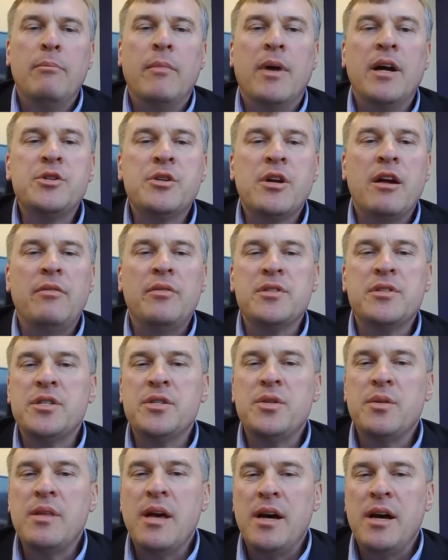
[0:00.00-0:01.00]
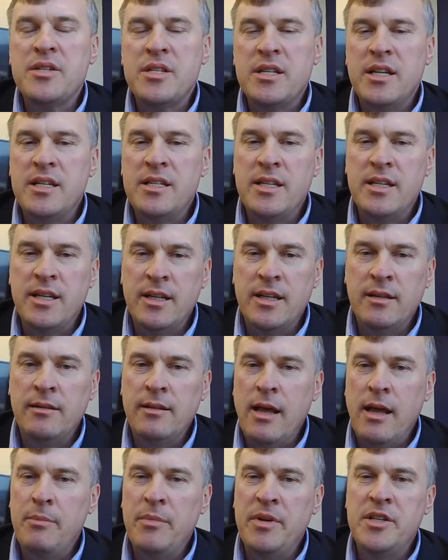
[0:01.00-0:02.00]
My travels in
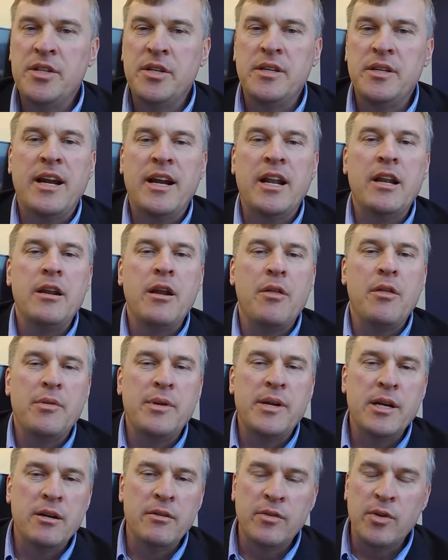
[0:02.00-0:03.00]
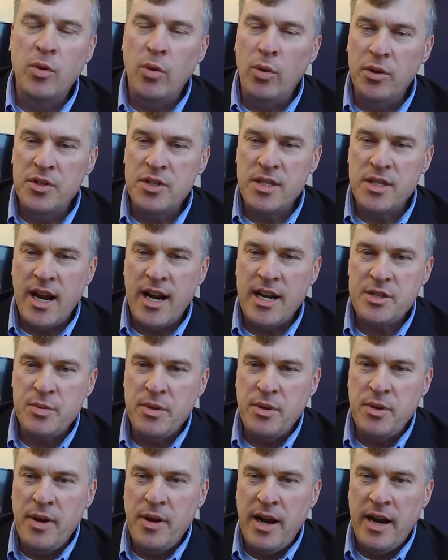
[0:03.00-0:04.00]
2018 led me to yet another year of gold status
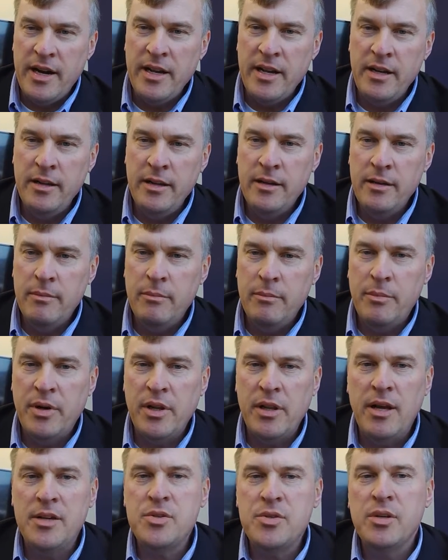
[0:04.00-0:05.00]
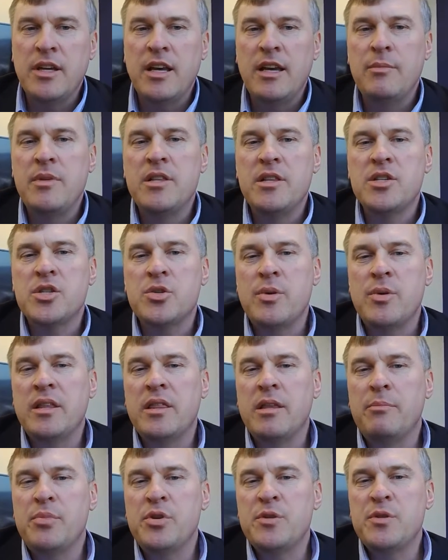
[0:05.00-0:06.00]
with United, but it also gave me the
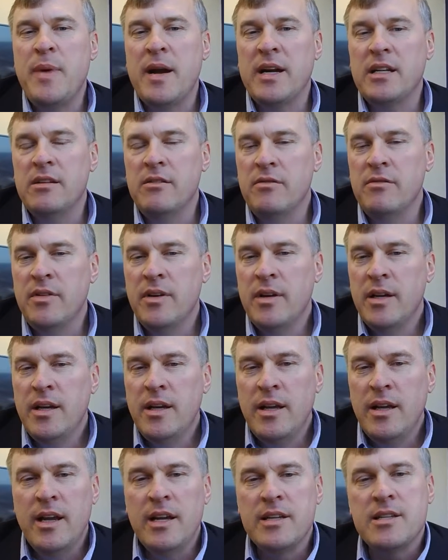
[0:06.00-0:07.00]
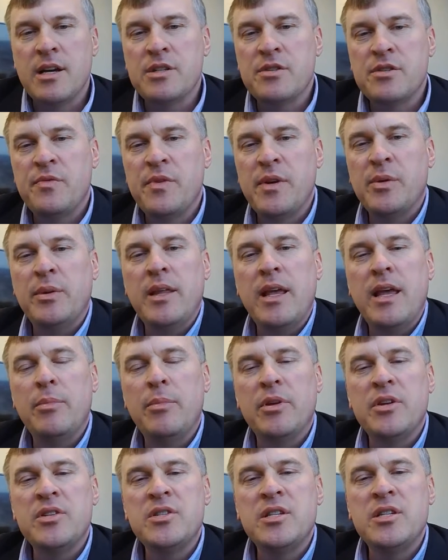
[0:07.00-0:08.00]
strength and perspective as I was frequently
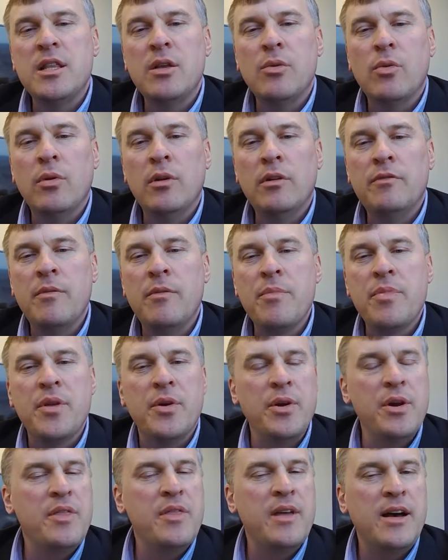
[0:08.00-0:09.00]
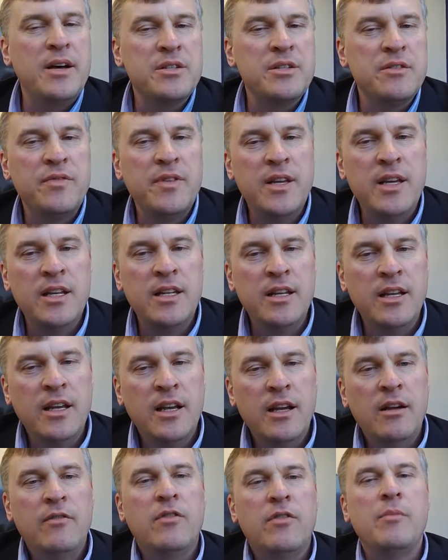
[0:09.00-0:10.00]
able to see the world from 30,000 feet,
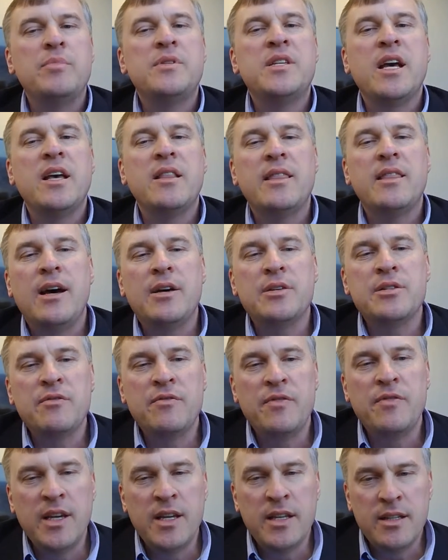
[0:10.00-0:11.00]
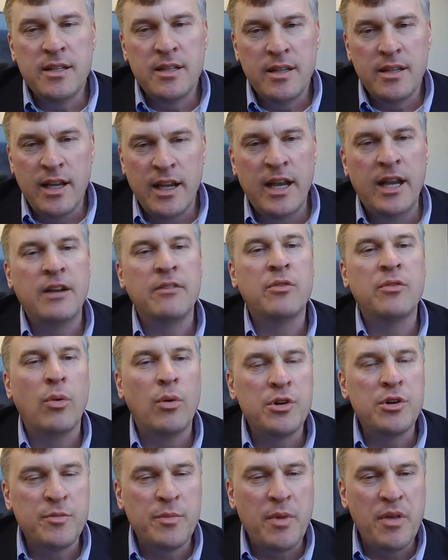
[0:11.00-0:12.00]
from 10,000 feet, and of
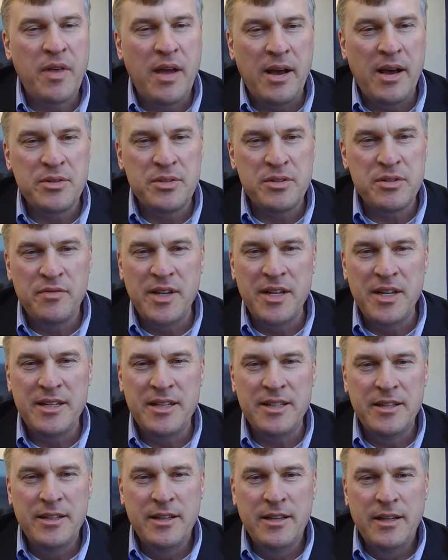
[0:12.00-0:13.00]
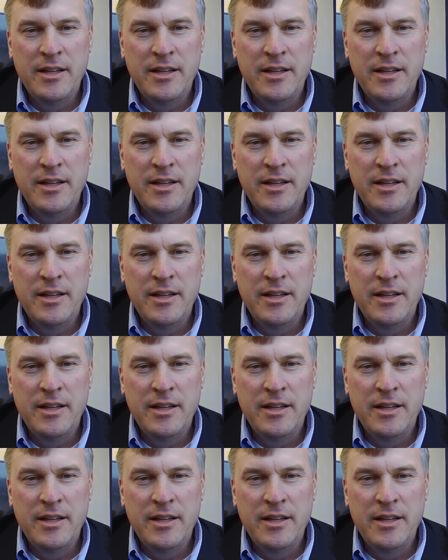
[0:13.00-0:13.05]
course from 1,000 feet.